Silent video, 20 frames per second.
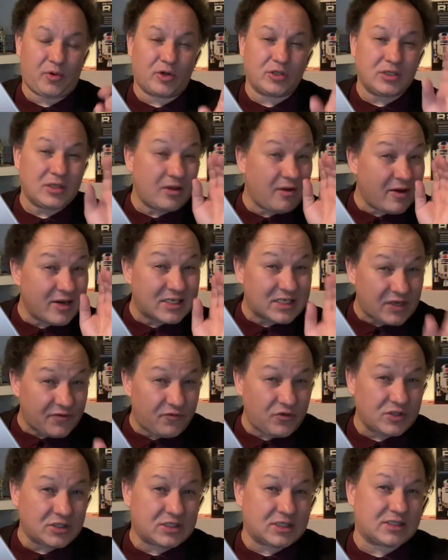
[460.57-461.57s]
So there are
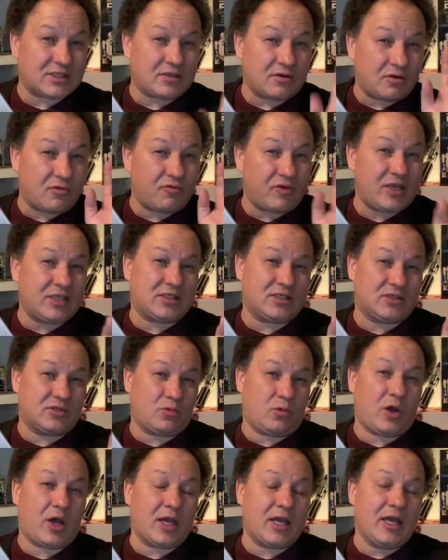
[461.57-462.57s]
differences. There are reasons
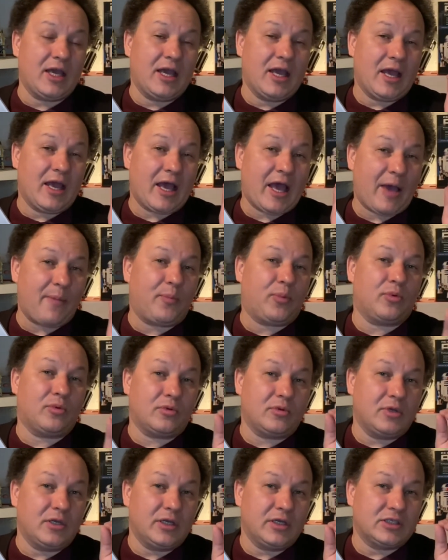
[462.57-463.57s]
why
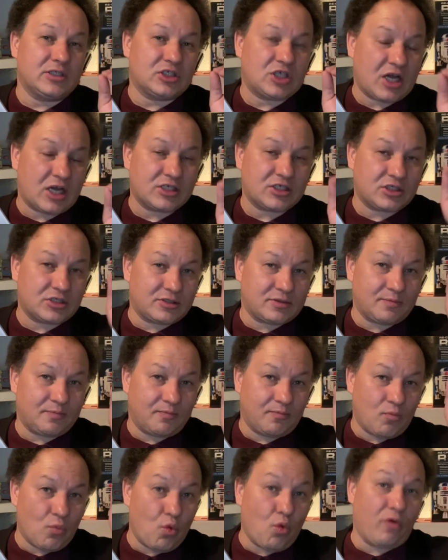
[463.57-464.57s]
Apple charges
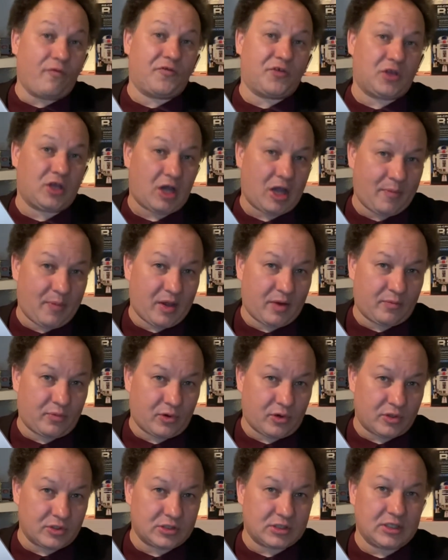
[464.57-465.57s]
more for the iPad
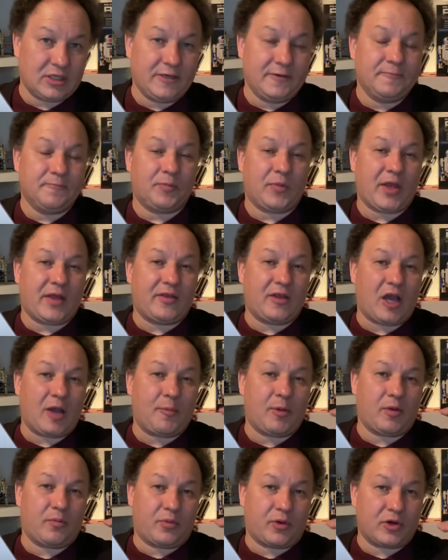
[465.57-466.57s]
Pros, and the
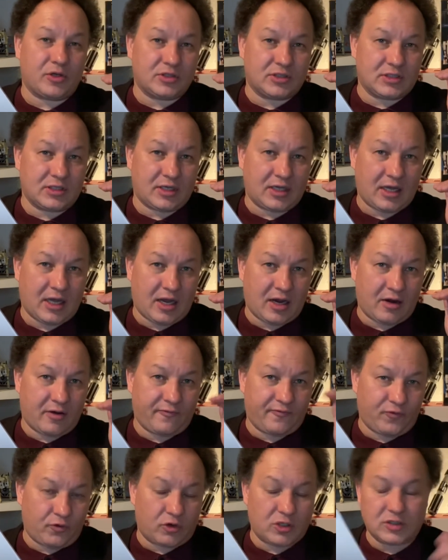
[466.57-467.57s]
iPad Pros are
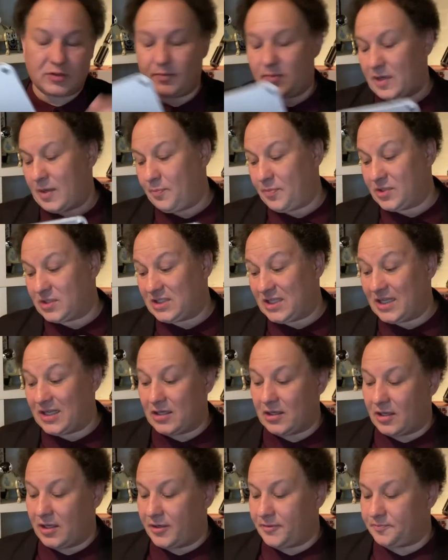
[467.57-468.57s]
for a particular